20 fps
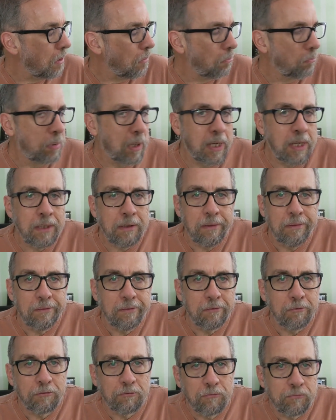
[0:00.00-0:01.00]
But
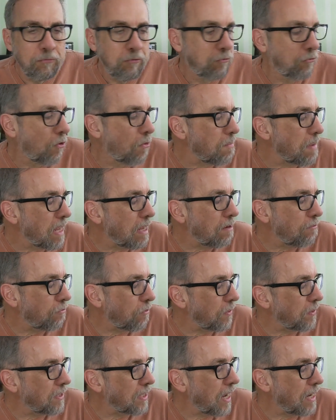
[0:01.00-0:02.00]
for me,
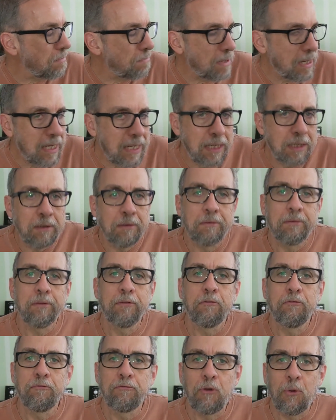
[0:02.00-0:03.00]
for the time being,
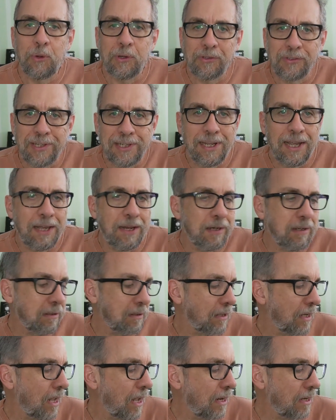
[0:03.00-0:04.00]
focusing
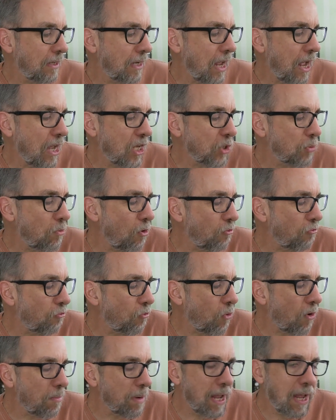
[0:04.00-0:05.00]
on Cosmo
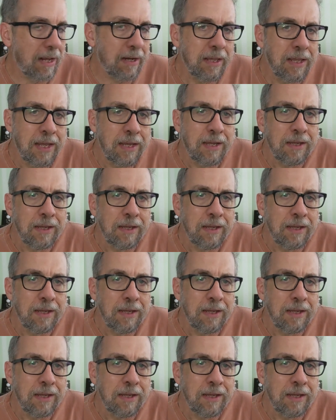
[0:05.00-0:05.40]
format,